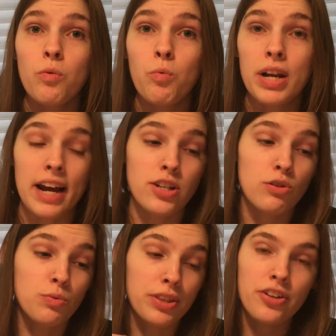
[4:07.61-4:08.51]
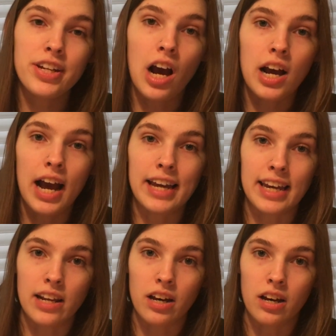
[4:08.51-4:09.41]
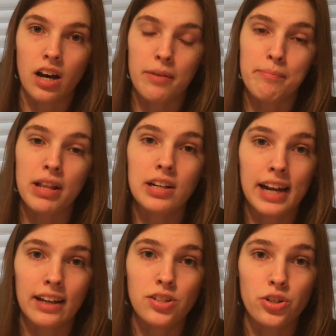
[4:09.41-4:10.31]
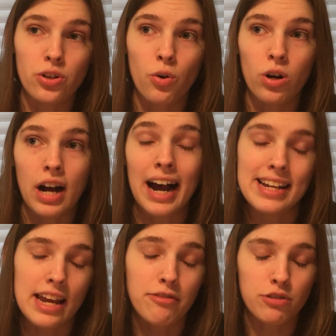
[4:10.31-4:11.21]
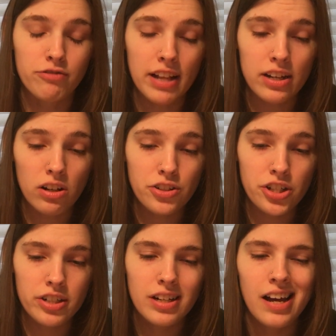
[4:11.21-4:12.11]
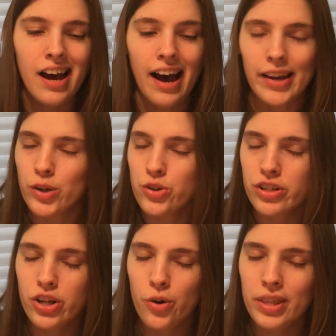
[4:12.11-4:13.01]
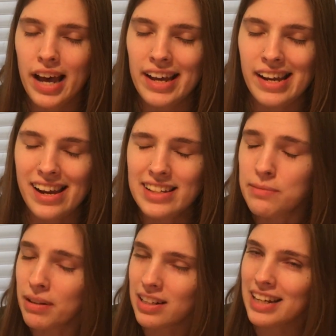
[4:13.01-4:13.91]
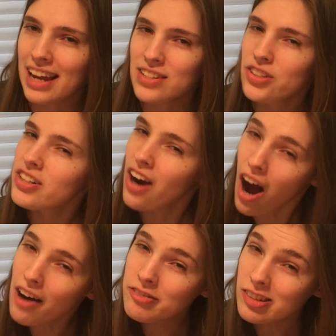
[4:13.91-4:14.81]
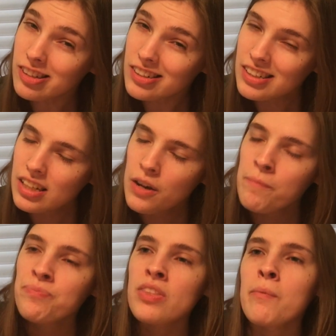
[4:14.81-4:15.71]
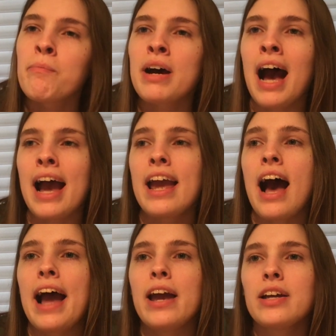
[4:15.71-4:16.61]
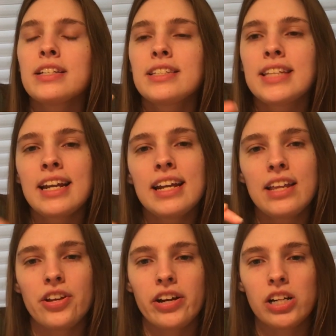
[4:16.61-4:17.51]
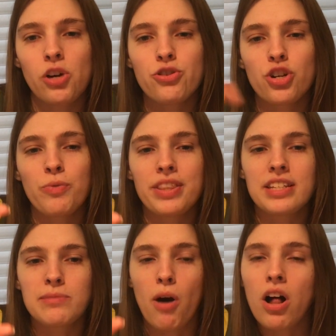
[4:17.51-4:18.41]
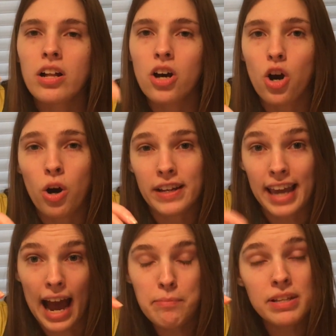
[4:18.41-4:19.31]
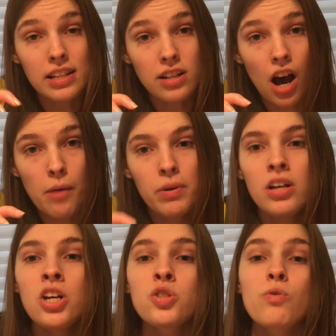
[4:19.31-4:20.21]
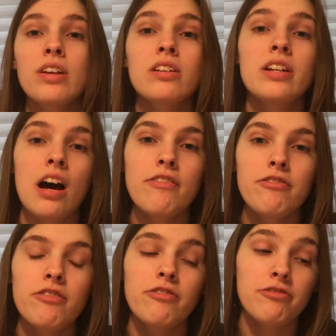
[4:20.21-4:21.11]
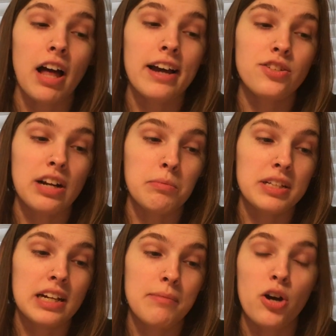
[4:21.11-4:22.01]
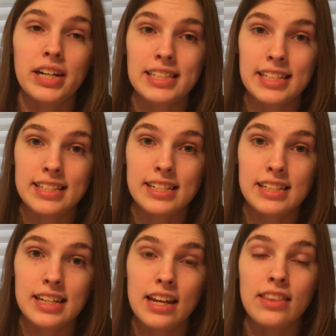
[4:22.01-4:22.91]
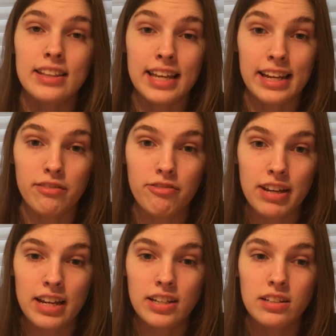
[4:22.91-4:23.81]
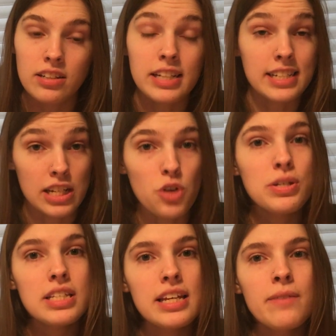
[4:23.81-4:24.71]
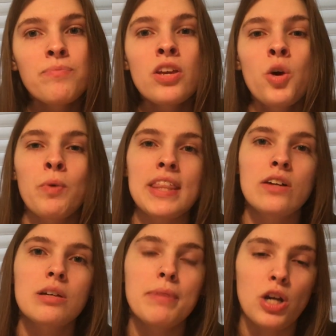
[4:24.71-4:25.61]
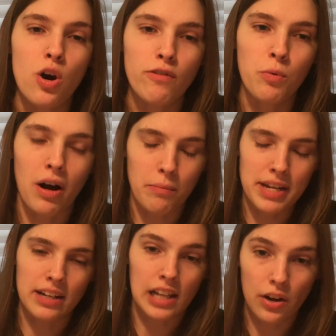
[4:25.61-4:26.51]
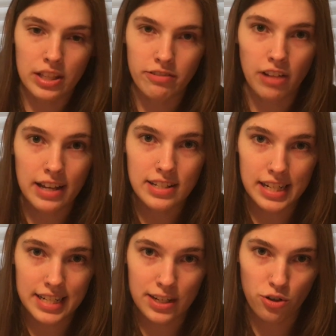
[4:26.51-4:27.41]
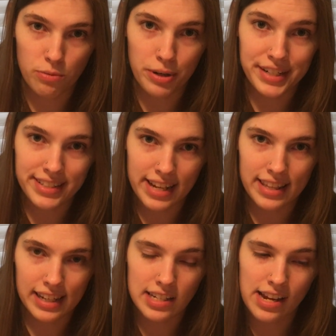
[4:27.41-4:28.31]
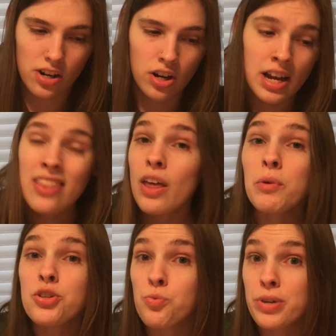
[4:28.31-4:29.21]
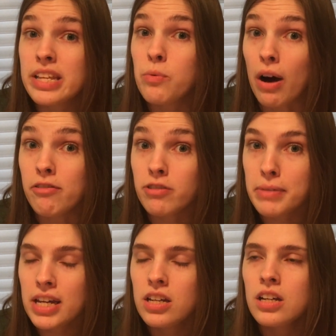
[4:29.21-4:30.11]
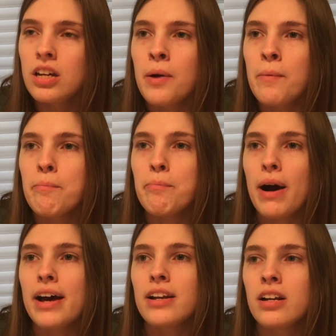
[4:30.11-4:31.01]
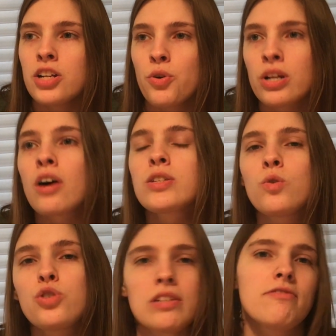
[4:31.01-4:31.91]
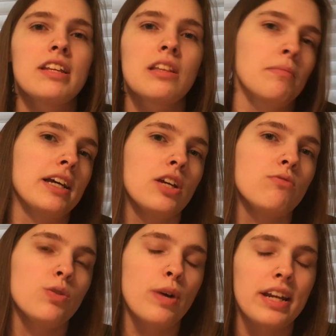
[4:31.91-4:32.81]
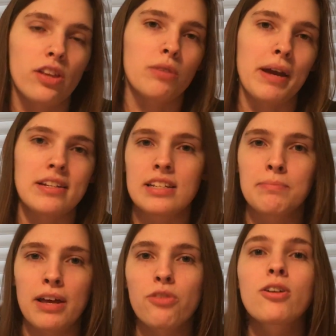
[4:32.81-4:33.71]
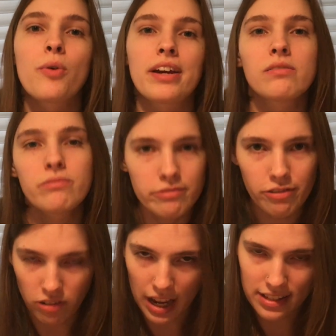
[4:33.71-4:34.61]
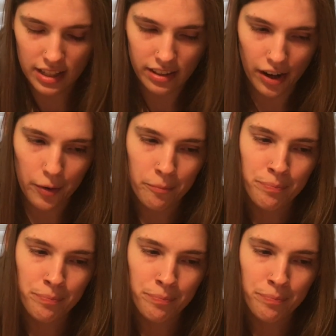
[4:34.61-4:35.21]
What I do is when they're young, I get a melanogaster or high-day fruit fly culture. I usually go with high-day because melanogaster are awful, but I set it in their enclosure with a small gap in the top so that enough flies are able to come out consistently that they can feed continuously without them being overwhelmed and allowing the flies to continue to breed inside the container. That works really well for me, but you could also just feed them like you do any other mantis by throwing flies in there.